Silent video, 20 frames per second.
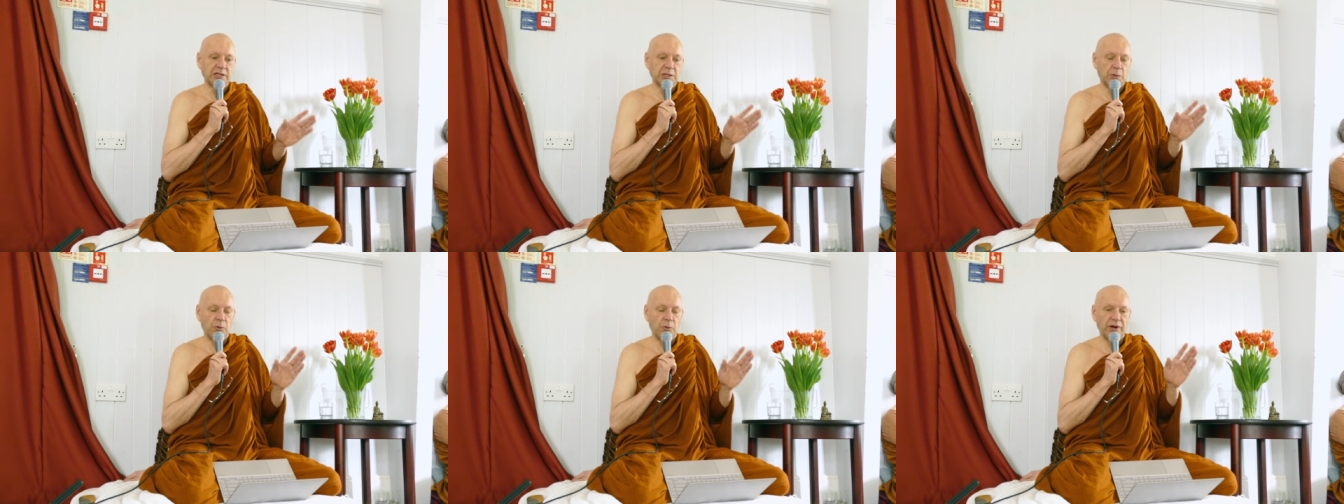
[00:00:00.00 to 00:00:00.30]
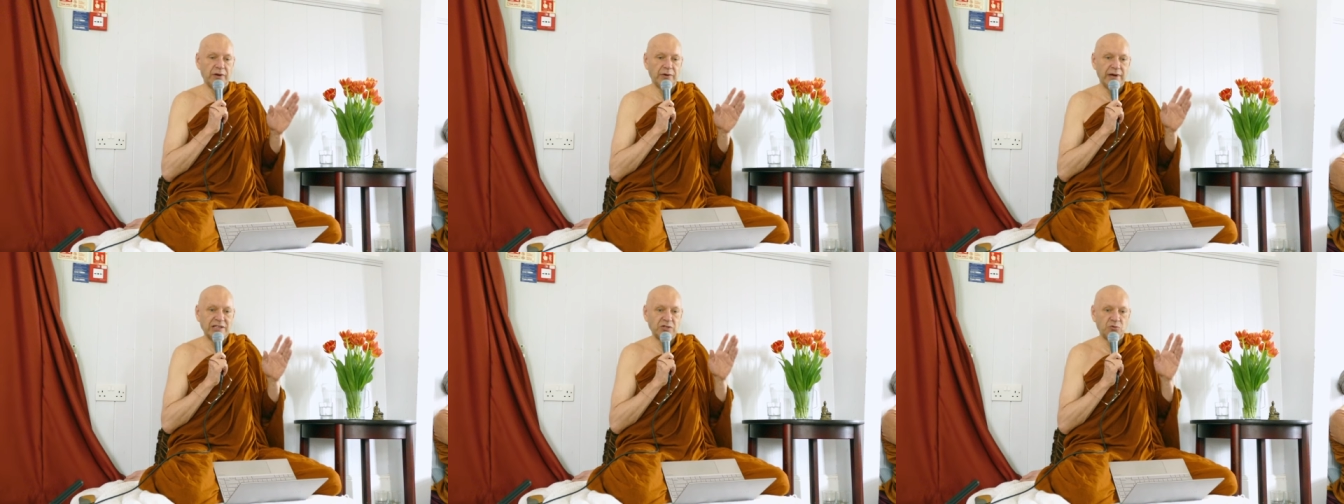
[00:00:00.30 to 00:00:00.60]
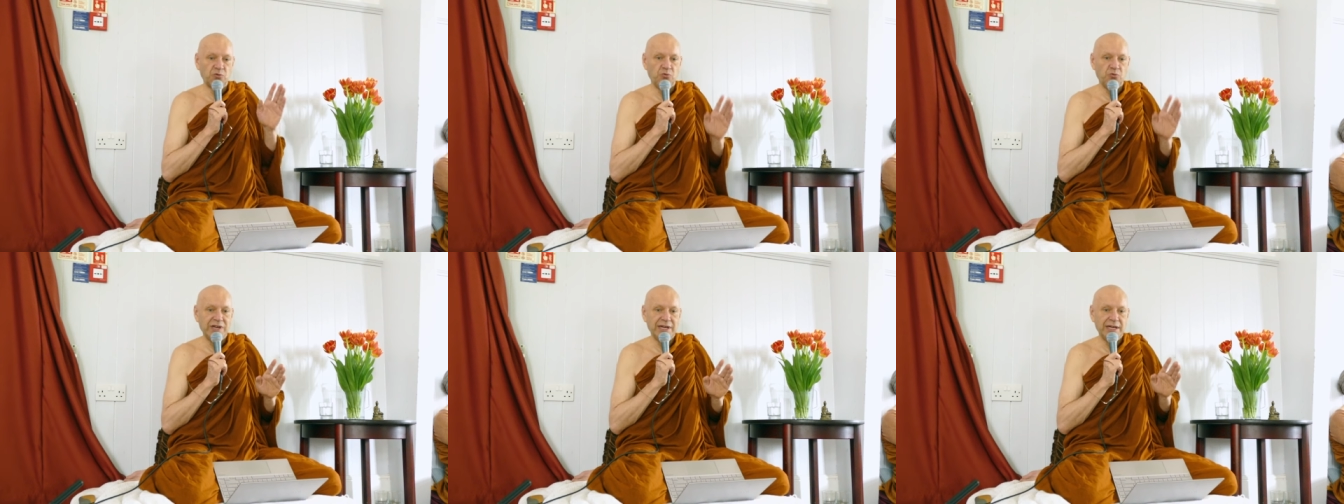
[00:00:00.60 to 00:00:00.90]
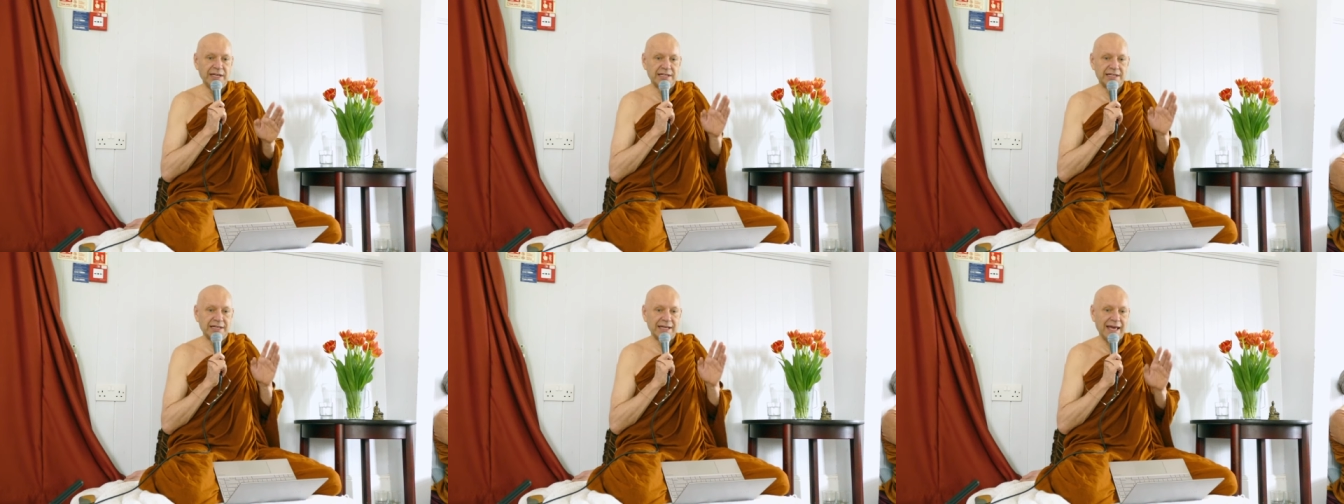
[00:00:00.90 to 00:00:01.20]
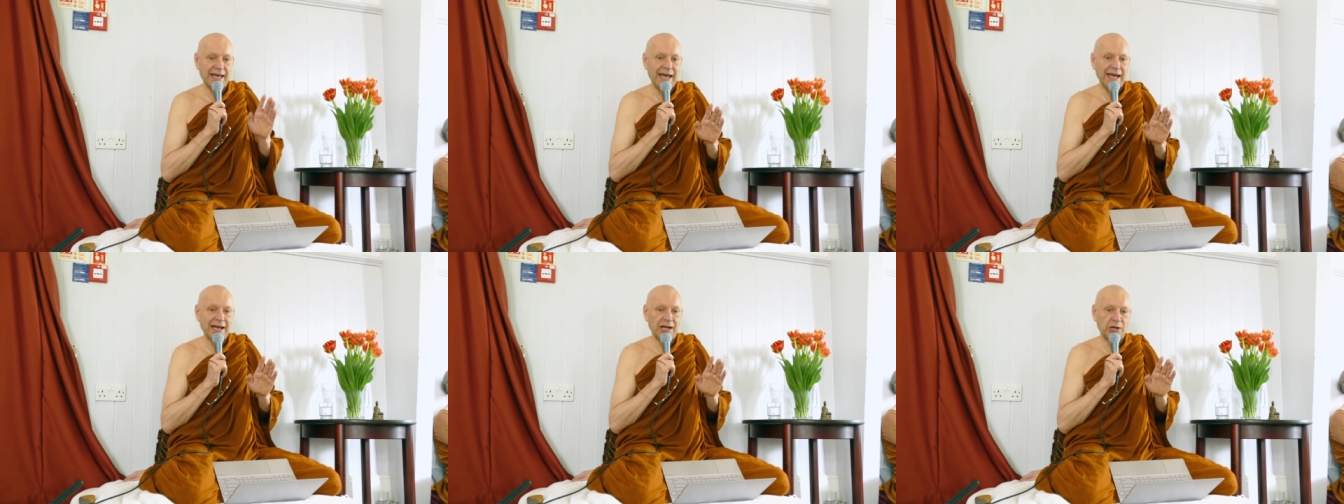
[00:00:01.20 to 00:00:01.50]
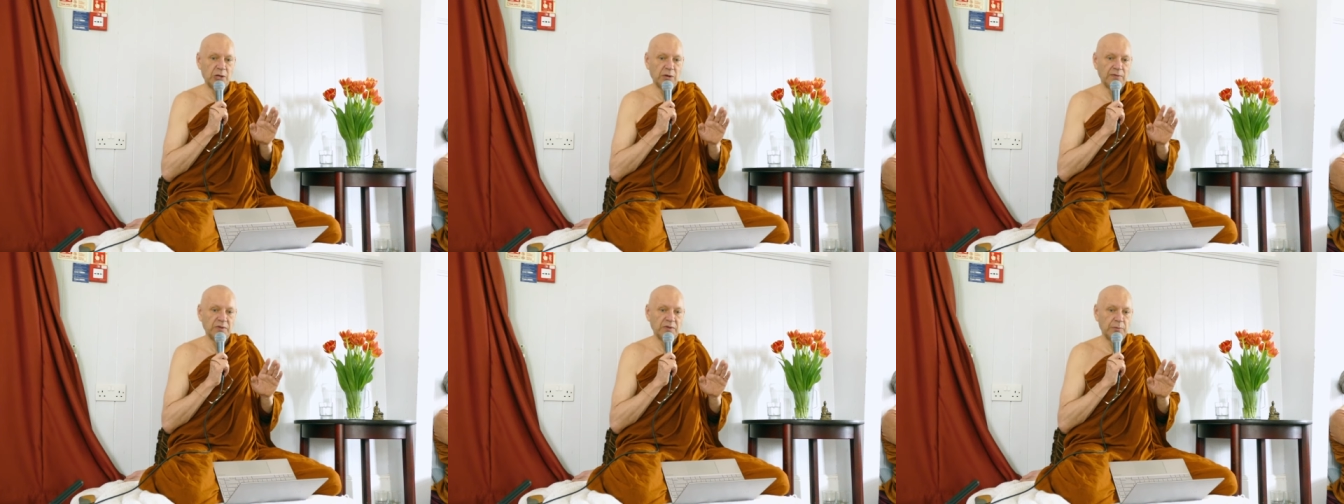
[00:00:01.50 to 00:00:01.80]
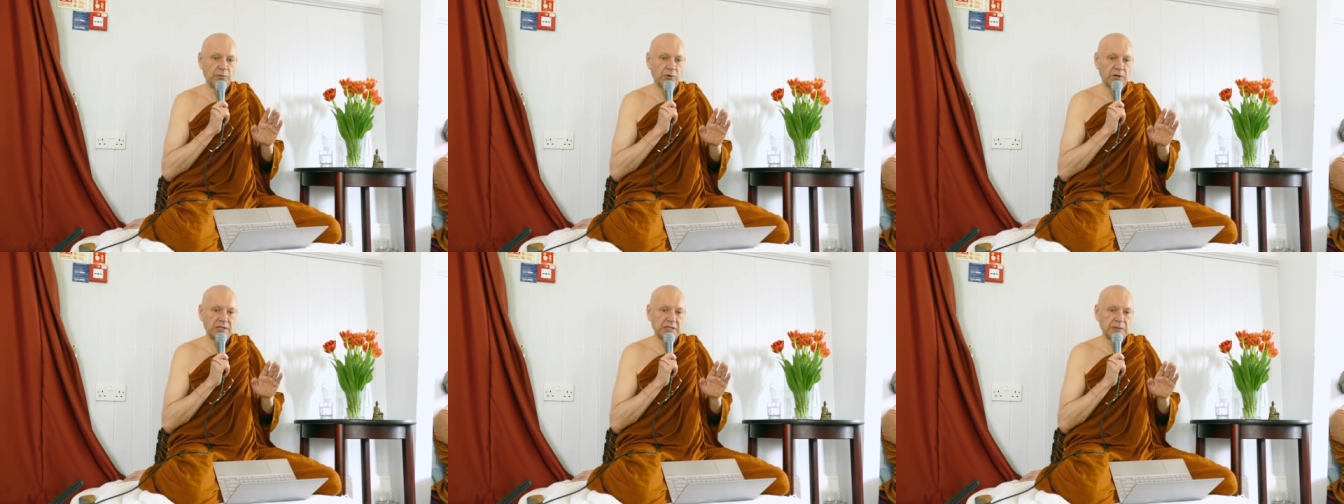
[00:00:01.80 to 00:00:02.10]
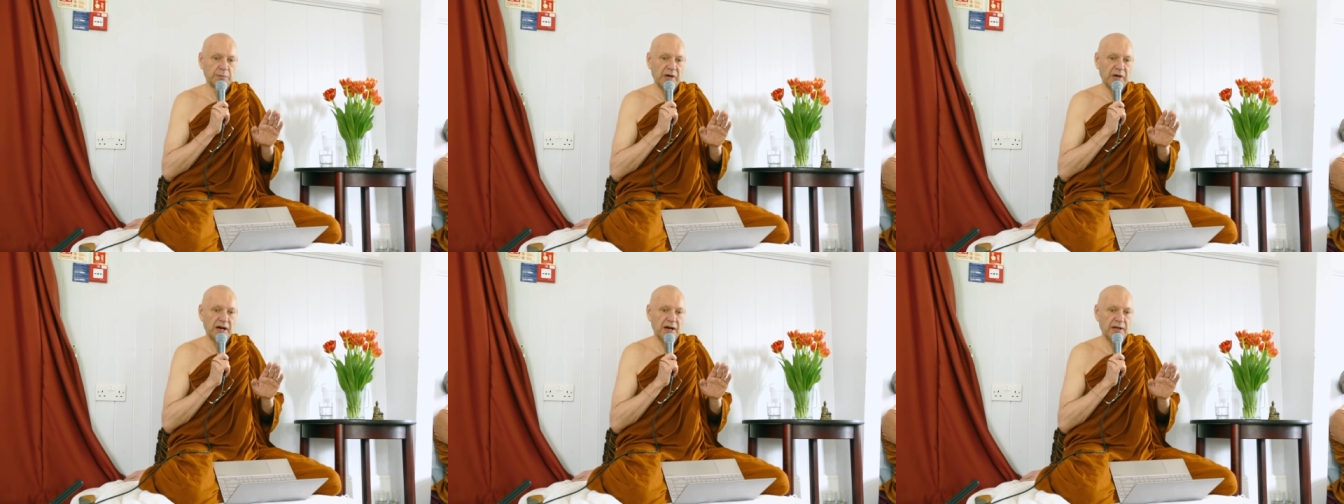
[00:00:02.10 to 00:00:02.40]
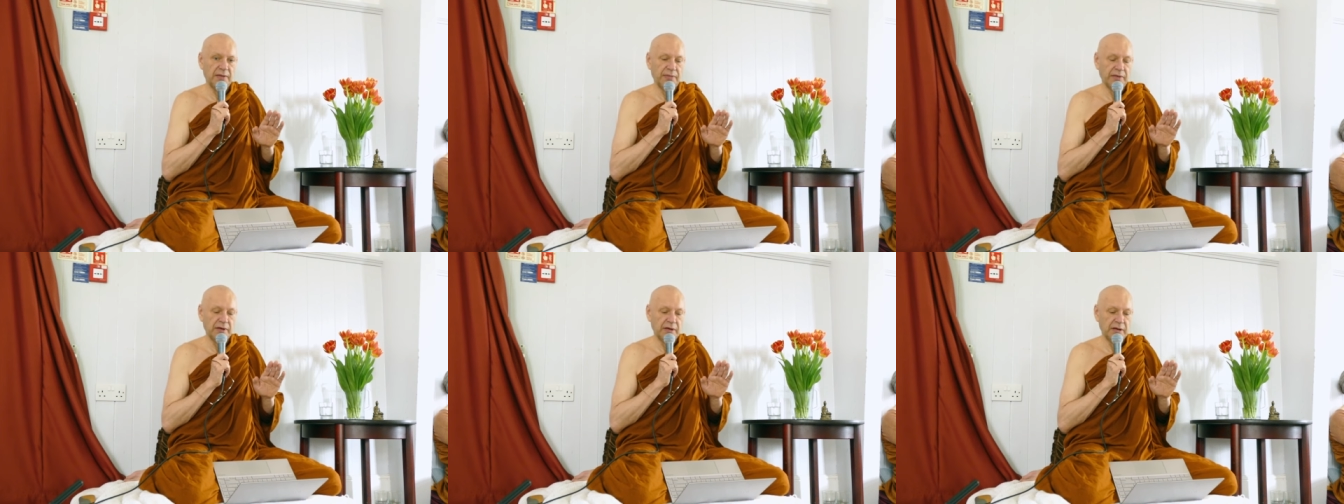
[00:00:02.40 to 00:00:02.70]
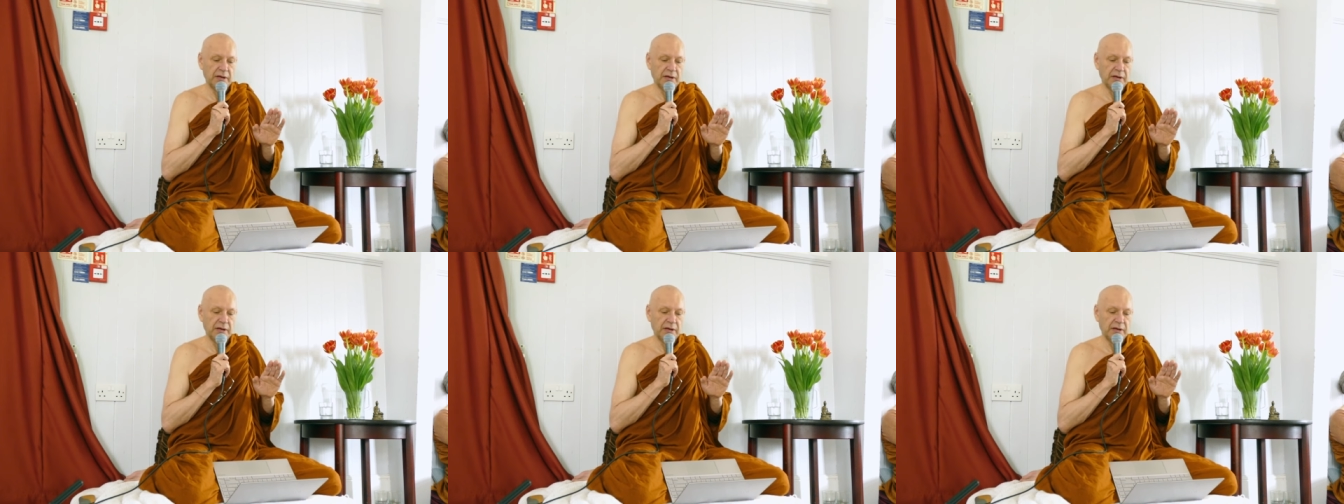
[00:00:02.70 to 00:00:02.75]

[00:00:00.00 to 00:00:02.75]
someone who has reached the end of the Buddhist path.